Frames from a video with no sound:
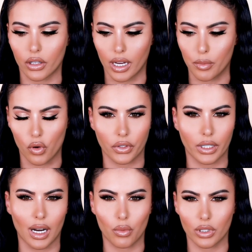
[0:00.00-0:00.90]
okay, I'm over
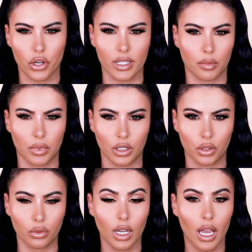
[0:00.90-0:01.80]
it. I want to try something new.